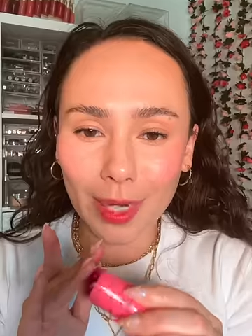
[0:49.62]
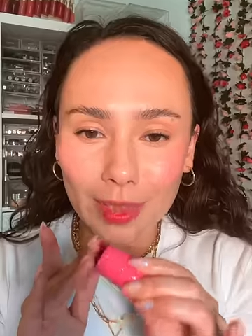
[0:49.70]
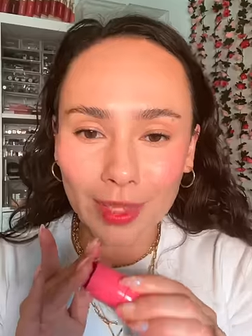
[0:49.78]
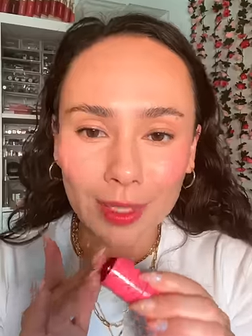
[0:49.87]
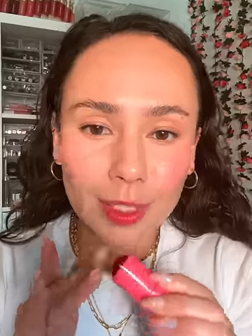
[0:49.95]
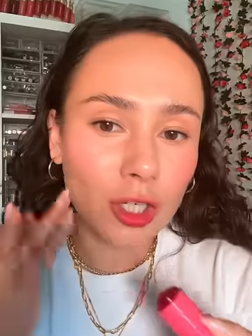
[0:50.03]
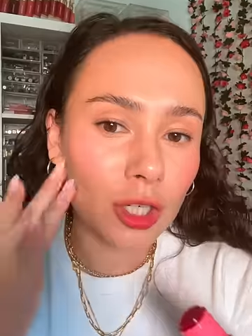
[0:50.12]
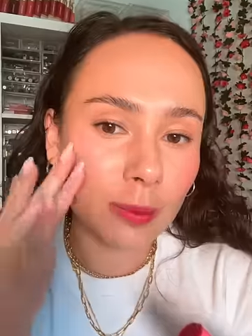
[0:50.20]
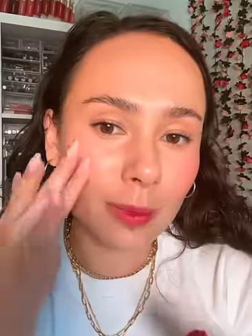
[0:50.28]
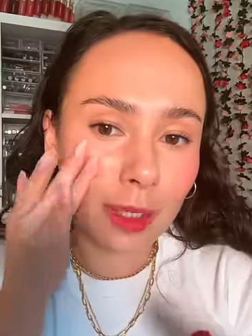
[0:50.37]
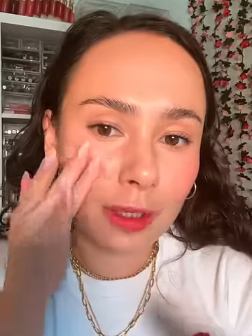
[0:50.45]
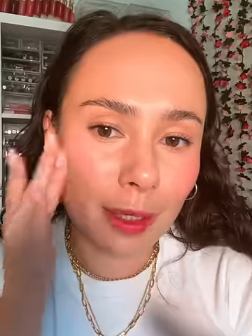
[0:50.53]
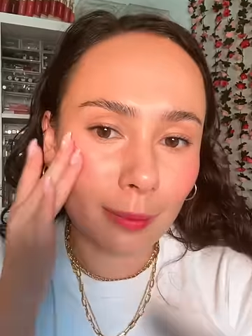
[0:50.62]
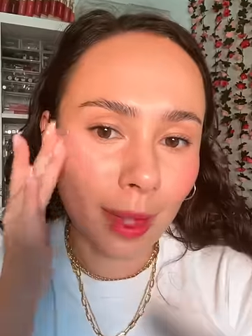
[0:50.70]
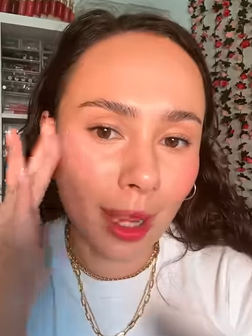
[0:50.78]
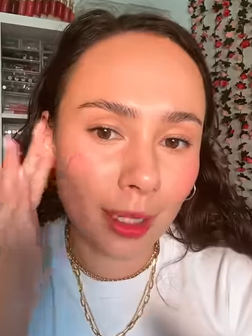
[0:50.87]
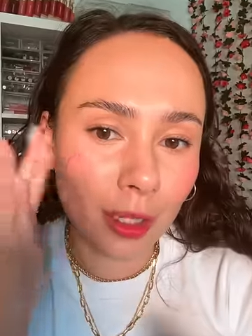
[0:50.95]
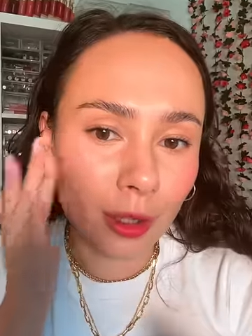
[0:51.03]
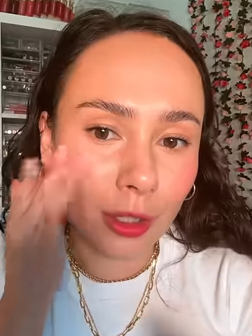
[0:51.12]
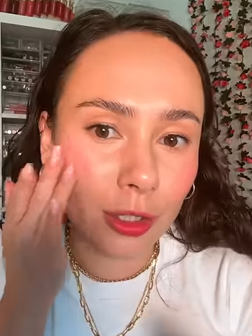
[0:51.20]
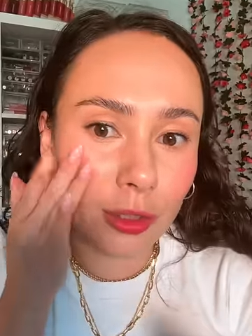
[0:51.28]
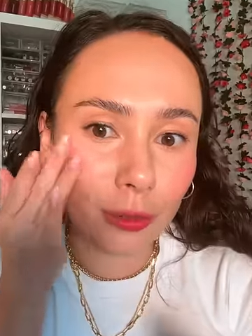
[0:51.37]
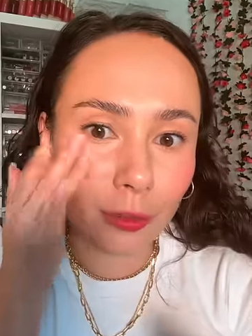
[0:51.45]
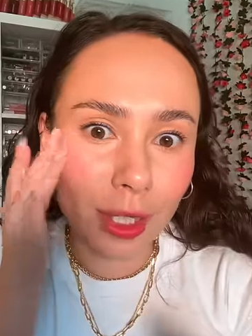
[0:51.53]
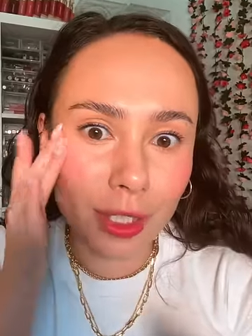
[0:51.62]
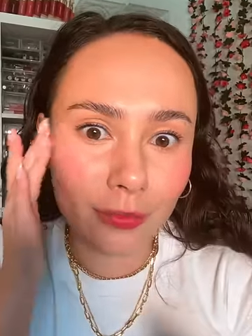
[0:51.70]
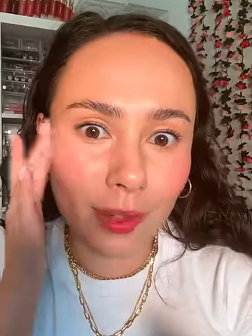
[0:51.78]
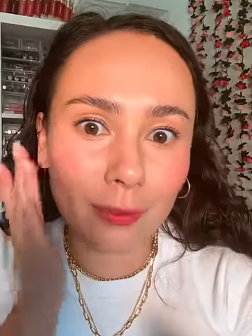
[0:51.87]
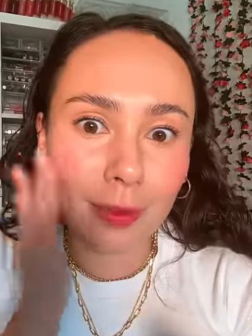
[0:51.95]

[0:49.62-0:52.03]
I think that's just because I'm packing on too much of it